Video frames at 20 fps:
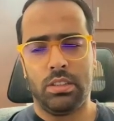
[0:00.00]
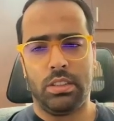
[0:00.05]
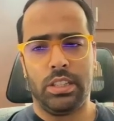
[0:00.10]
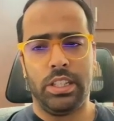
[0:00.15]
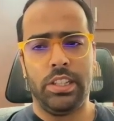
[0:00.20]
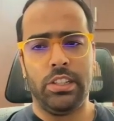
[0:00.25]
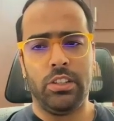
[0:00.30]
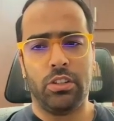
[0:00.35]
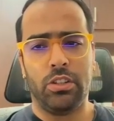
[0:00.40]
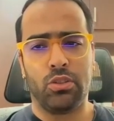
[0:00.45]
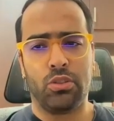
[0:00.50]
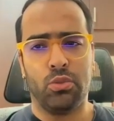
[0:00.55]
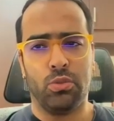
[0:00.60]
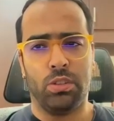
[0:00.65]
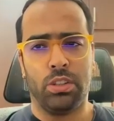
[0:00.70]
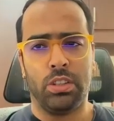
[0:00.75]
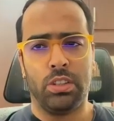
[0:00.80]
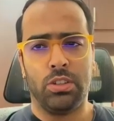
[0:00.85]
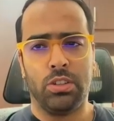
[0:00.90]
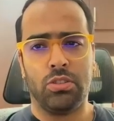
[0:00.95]
in your code.
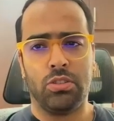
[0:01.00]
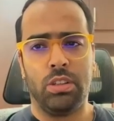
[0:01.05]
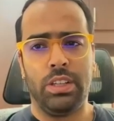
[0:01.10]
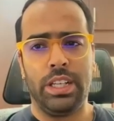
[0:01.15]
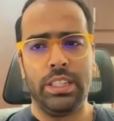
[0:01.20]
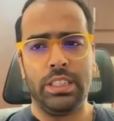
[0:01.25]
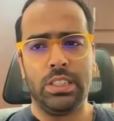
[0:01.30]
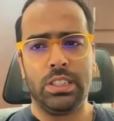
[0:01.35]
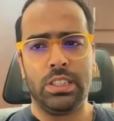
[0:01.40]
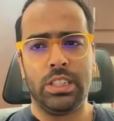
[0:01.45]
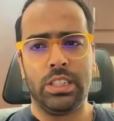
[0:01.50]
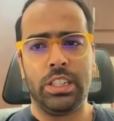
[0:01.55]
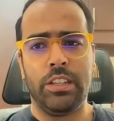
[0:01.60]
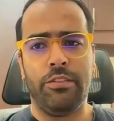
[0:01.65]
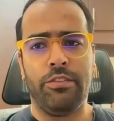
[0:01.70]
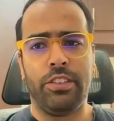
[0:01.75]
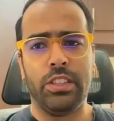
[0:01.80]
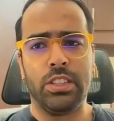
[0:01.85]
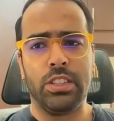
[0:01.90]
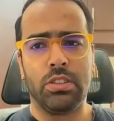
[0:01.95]
So let's see
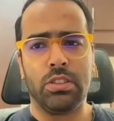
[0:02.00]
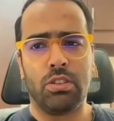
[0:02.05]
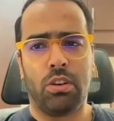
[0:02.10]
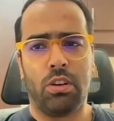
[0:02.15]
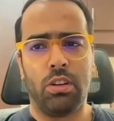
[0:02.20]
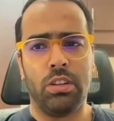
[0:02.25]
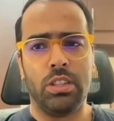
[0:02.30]
first all